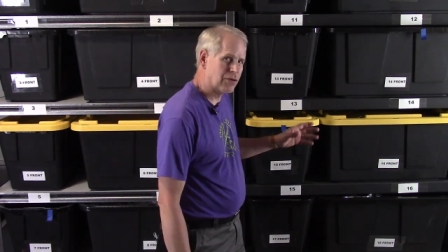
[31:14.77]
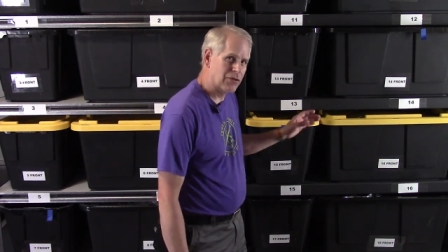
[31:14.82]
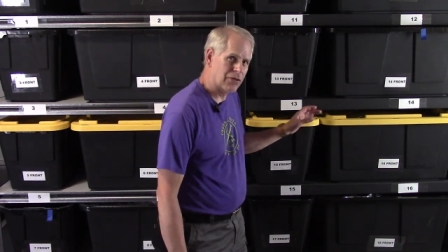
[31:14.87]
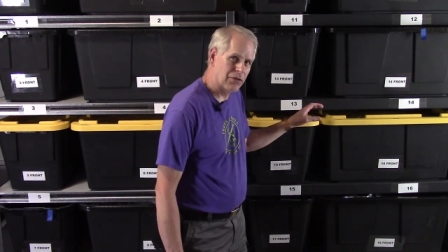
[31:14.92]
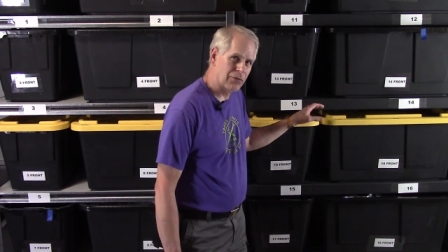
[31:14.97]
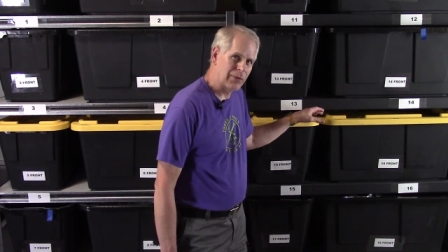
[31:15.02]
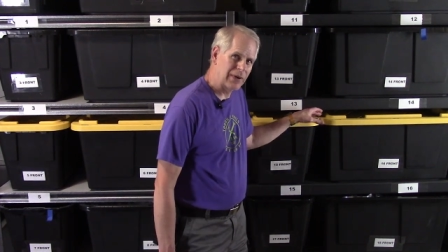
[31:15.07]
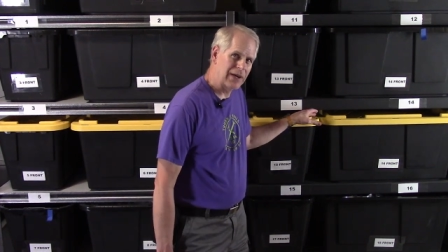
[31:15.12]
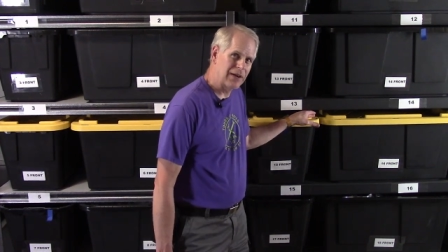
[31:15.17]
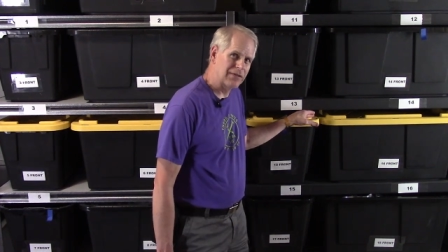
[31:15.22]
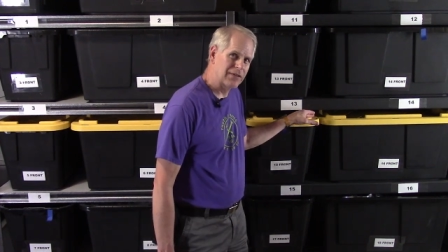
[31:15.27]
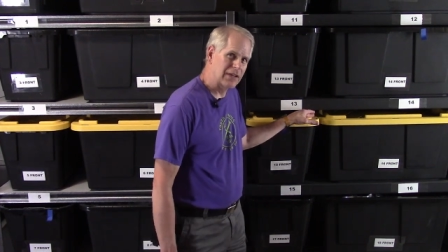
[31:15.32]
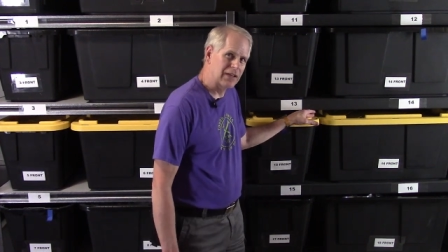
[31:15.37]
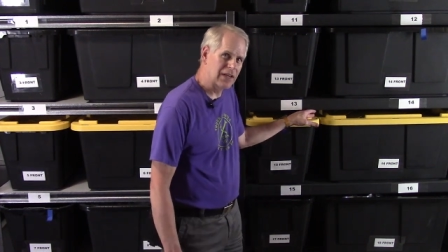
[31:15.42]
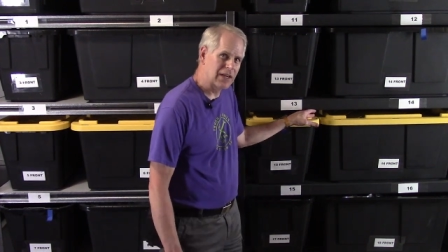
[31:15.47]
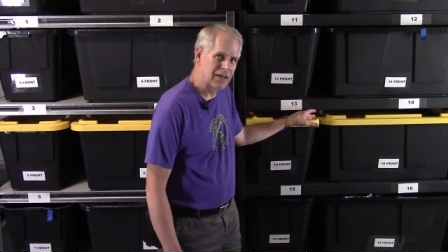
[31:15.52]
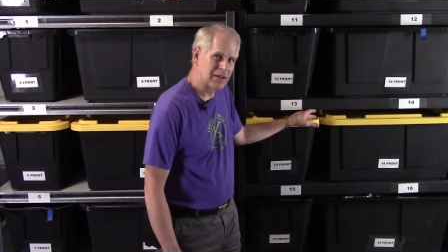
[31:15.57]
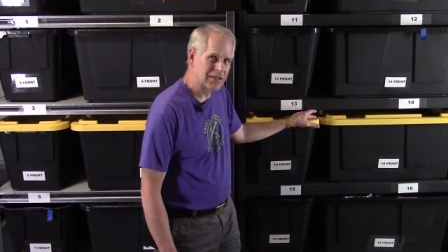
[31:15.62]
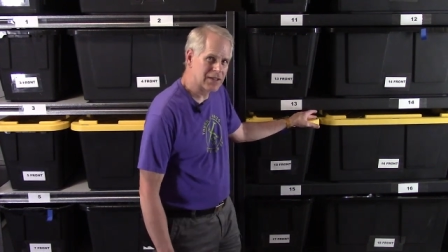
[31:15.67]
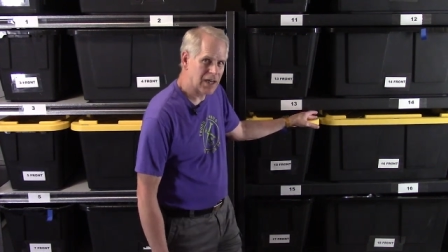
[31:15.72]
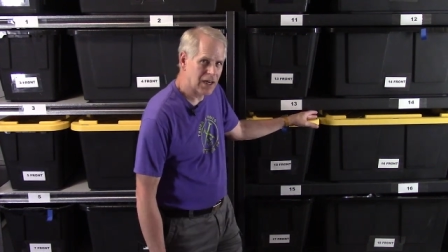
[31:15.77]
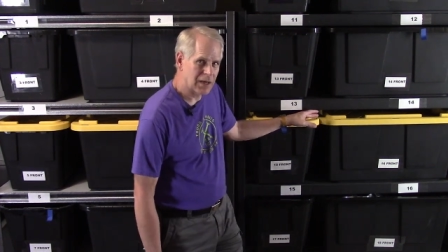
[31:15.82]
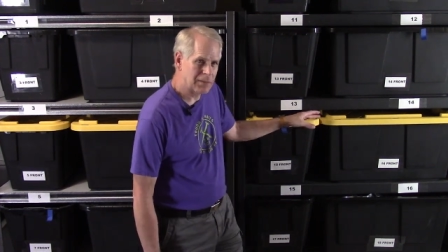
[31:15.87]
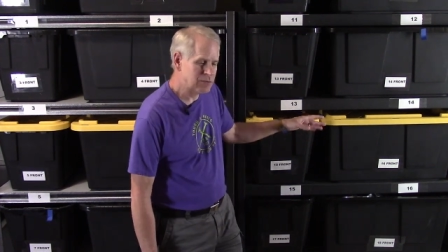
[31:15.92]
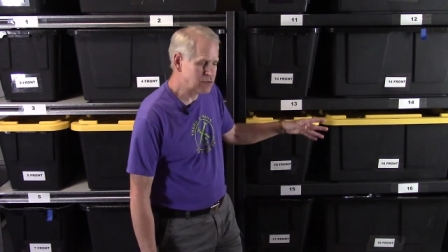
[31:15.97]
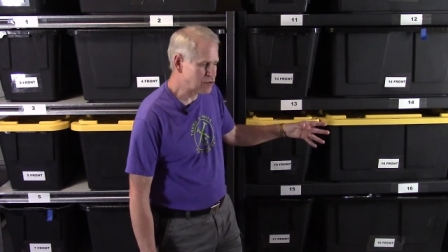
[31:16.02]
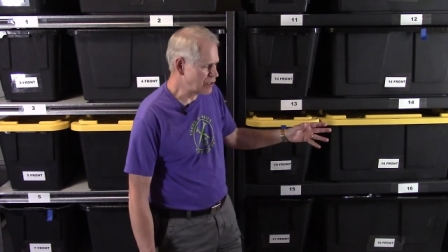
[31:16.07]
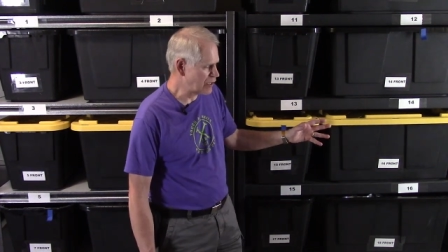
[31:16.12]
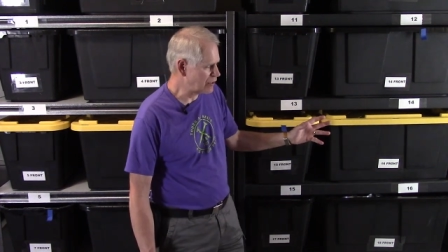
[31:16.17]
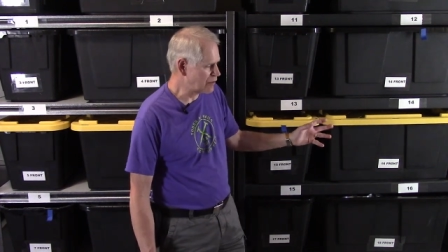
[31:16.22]
three of the little
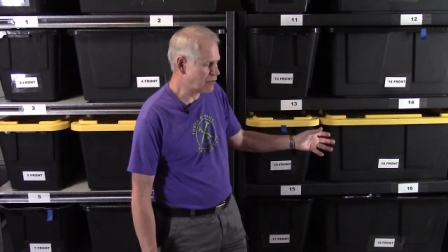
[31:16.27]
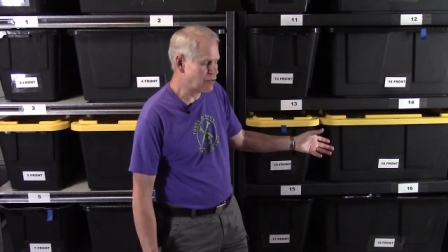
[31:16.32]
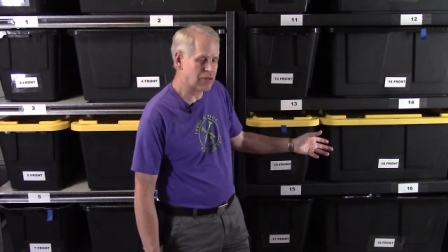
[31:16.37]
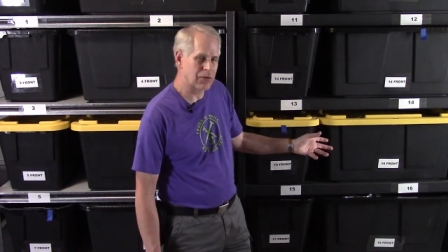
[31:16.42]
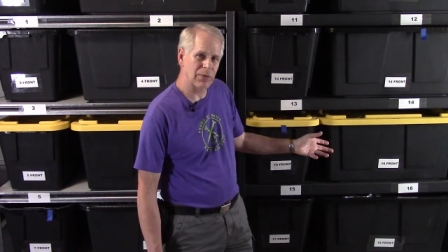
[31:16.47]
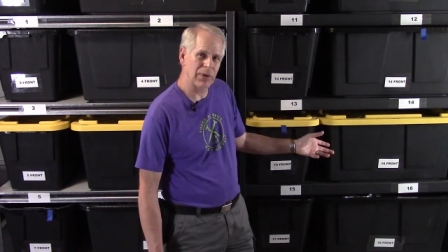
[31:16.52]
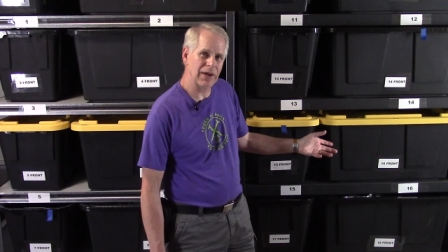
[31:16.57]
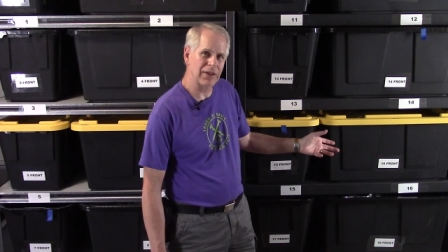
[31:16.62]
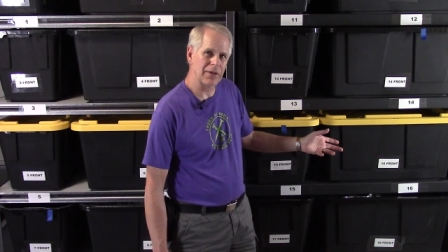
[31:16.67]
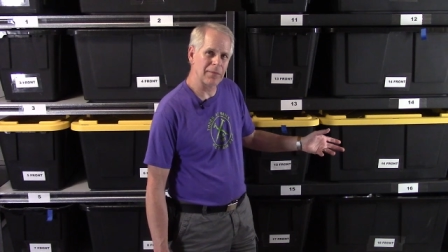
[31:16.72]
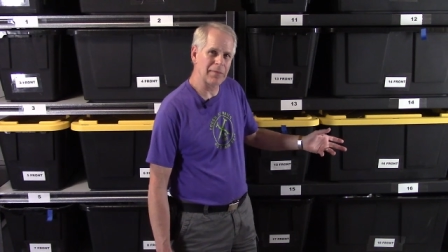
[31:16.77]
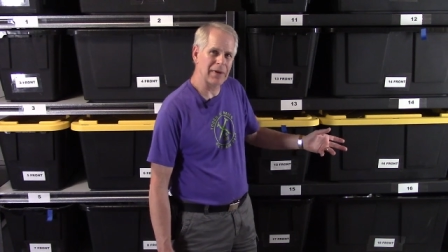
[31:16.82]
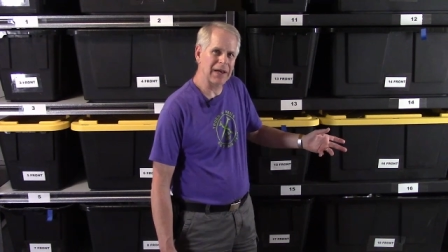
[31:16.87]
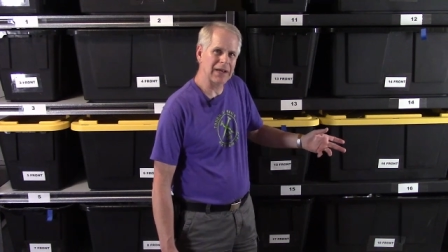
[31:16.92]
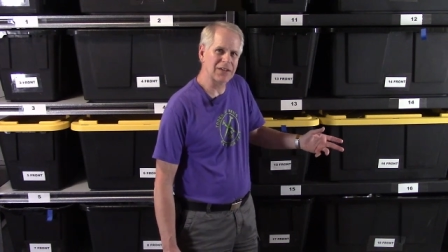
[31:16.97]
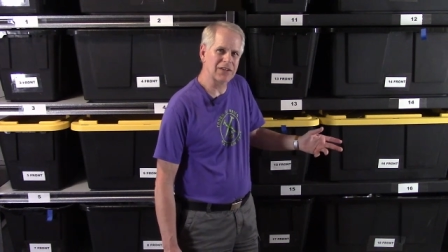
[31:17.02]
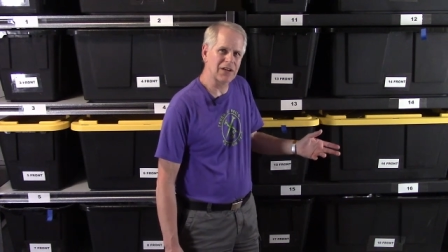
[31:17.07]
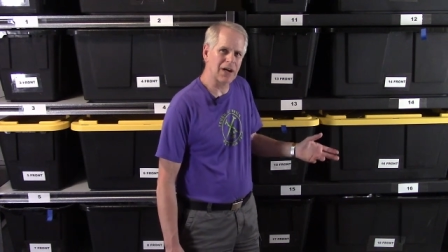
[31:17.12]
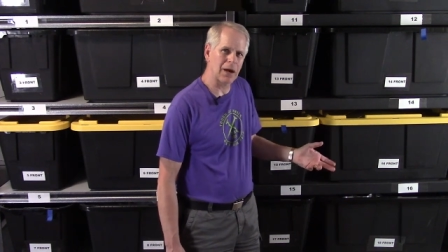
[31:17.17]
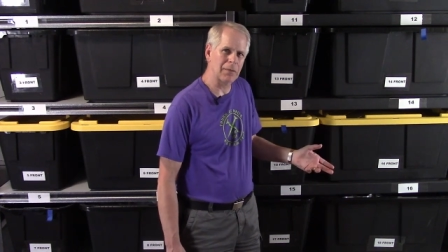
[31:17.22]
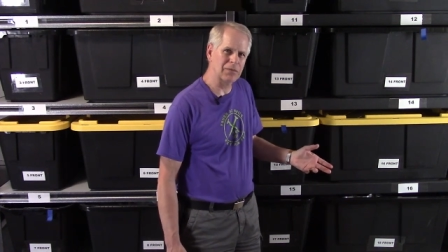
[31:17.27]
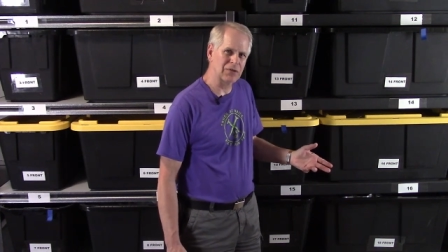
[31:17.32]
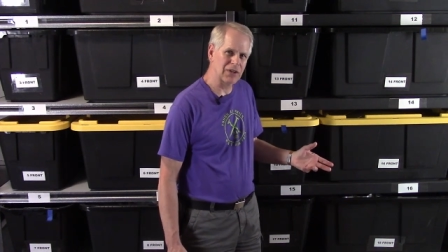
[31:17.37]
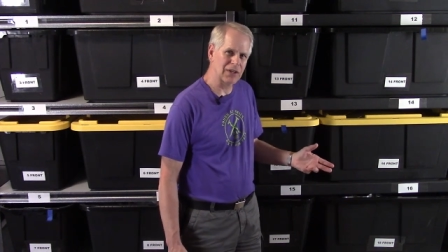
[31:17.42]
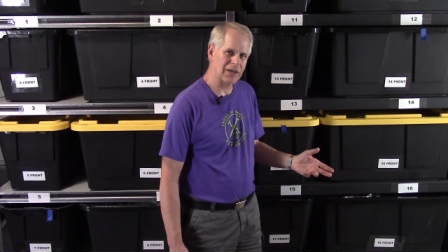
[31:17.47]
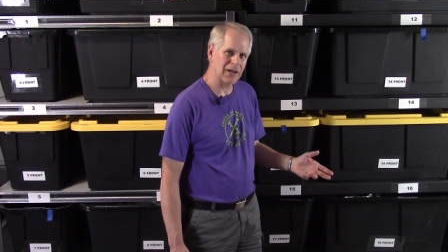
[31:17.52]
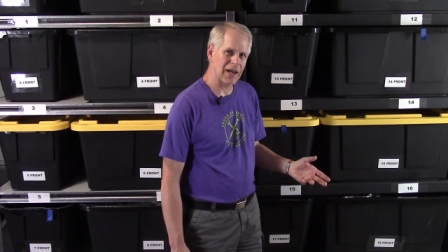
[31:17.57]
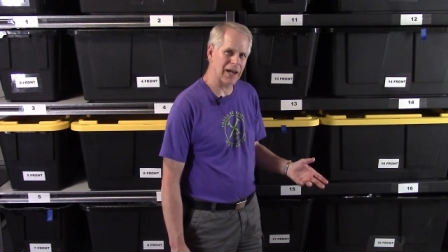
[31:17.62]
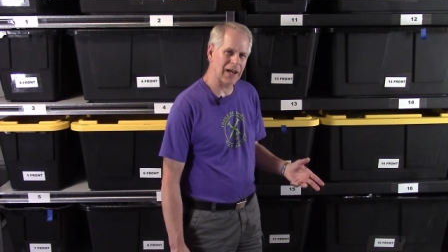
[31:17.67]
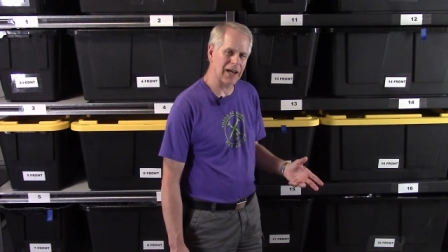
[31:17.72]
tubs and three of the big tubs
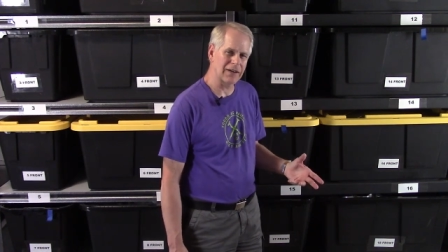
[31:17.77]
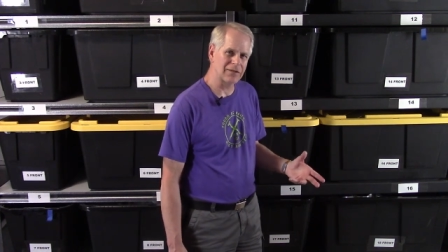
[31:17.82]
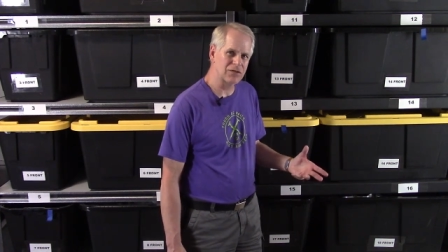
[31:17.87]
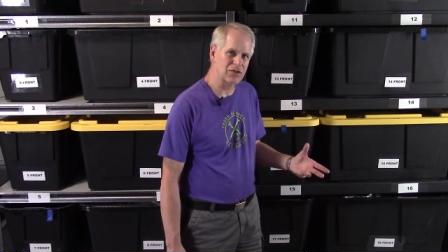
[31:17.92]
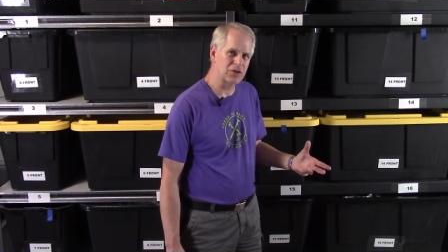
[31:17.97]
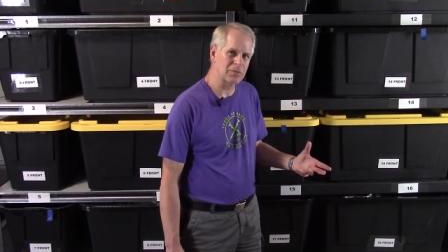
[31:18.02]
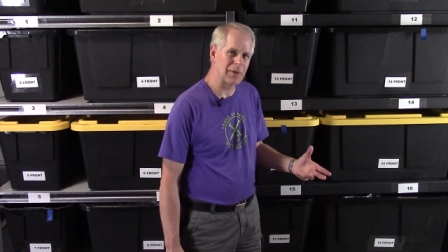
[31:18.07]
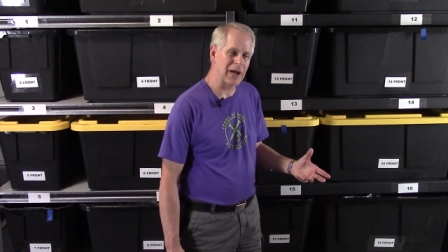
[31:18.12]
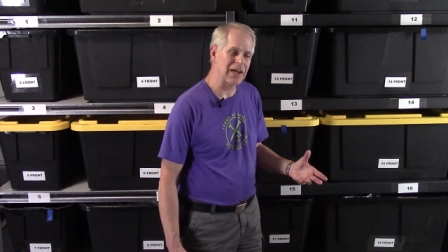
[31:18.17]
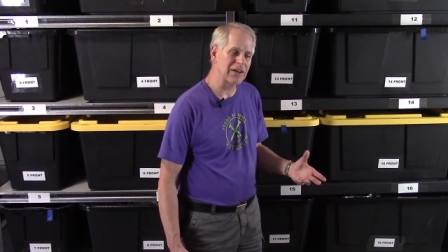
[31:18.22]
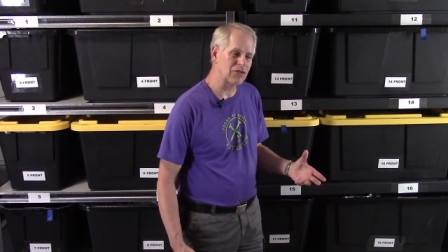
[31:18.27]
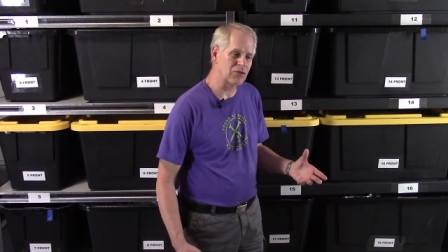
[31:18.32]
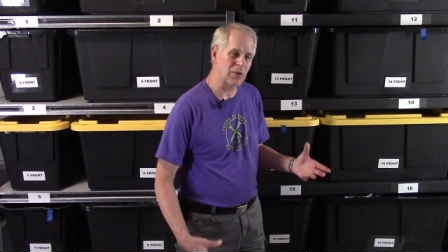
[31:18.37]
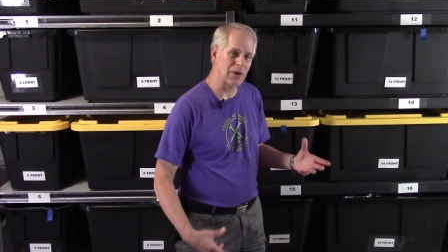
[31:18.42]
have space.